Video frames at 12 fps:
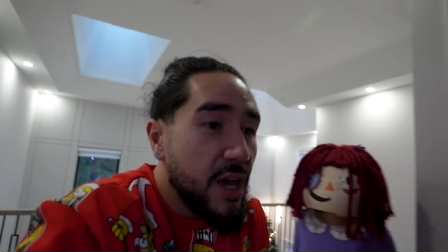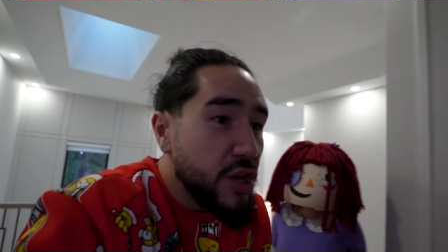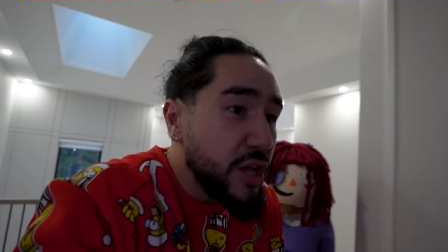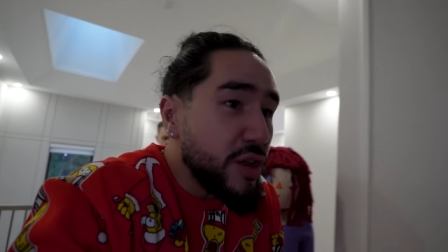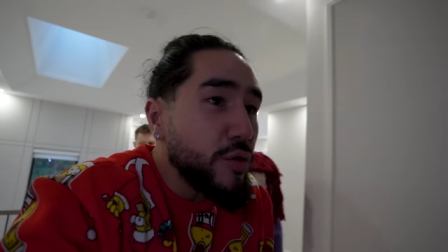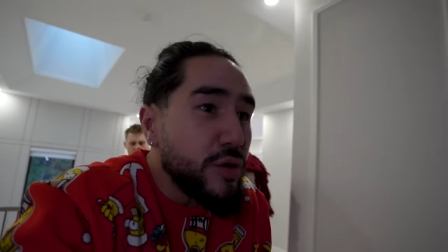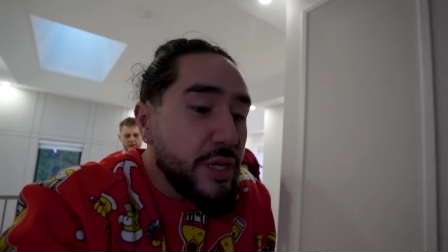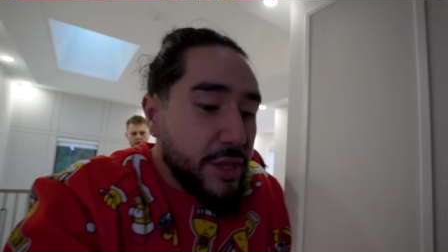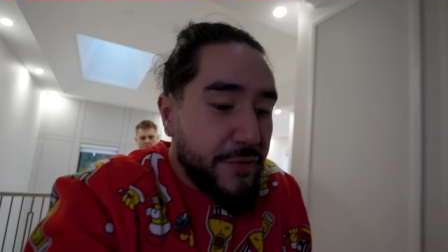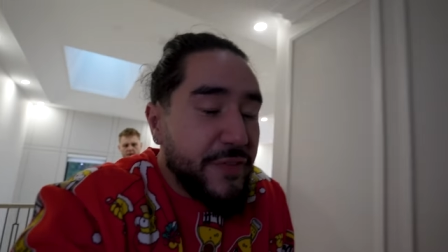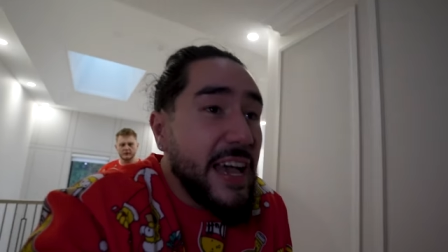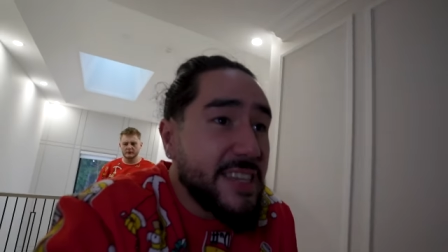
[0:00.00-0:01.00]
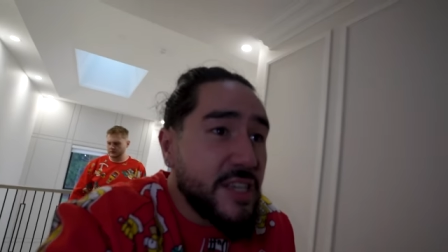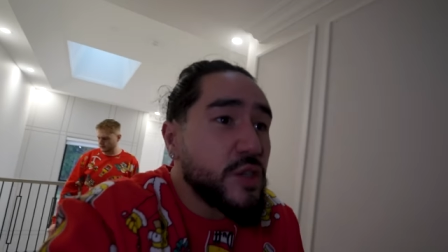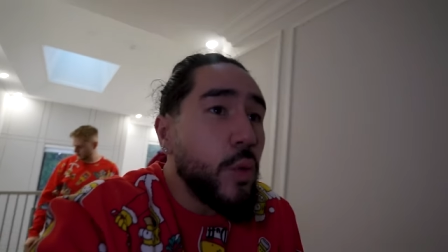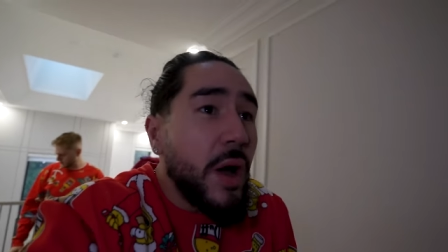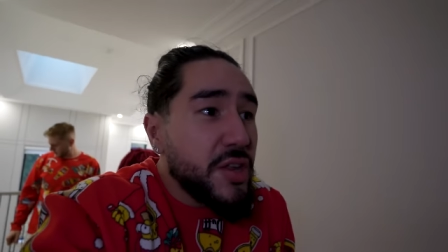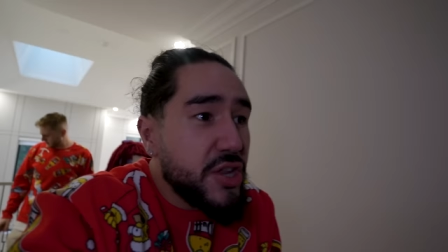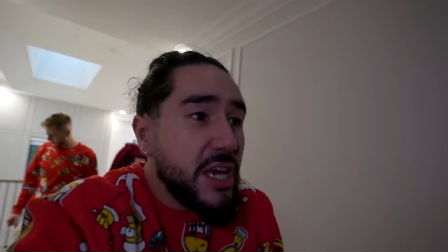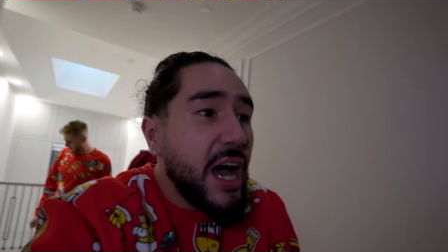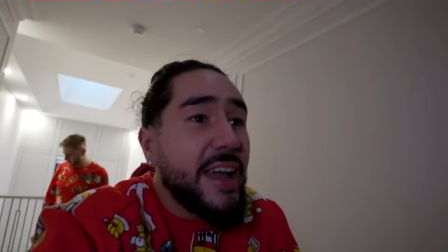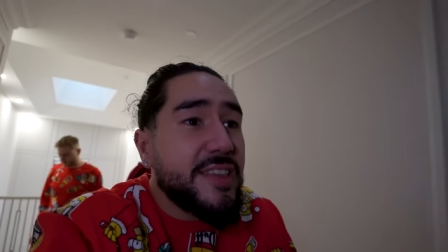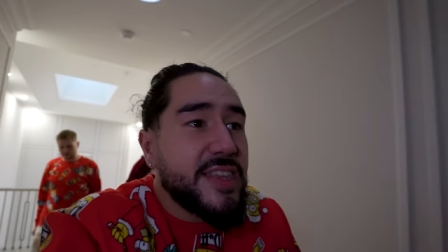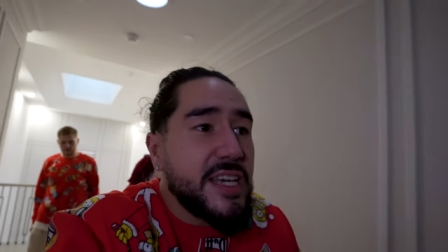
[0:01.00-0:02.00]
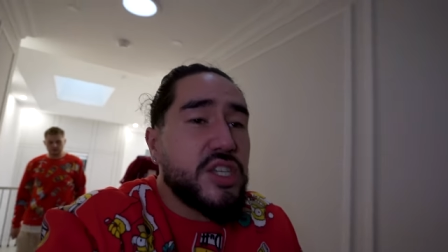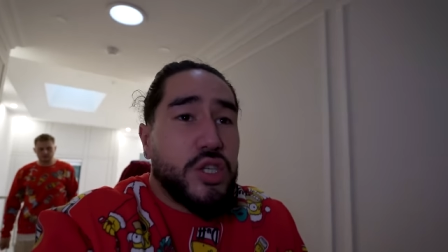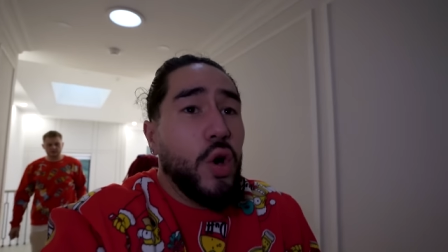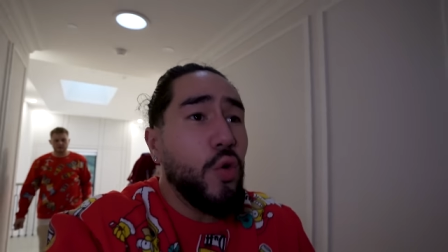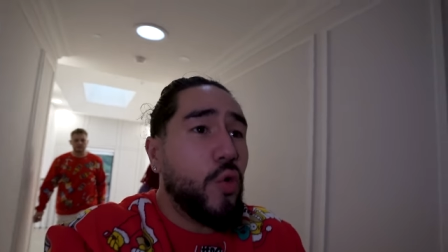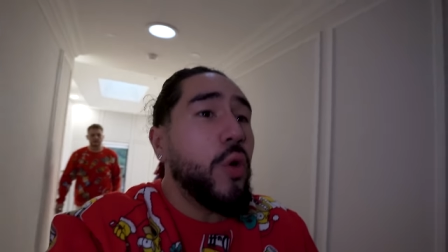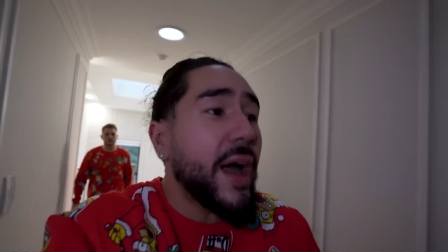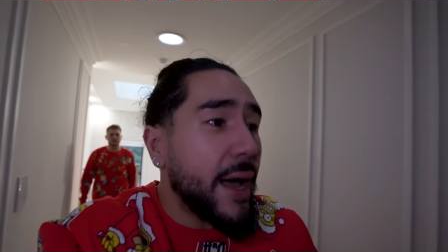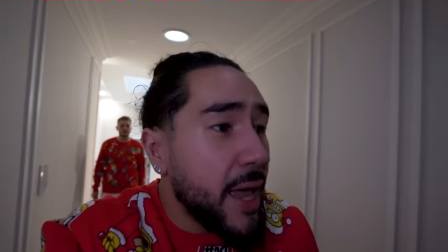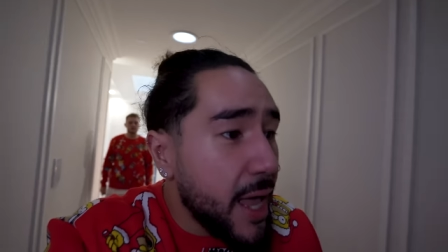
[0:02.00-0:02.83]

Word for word: She's usually the fastest one. She hides things so quick.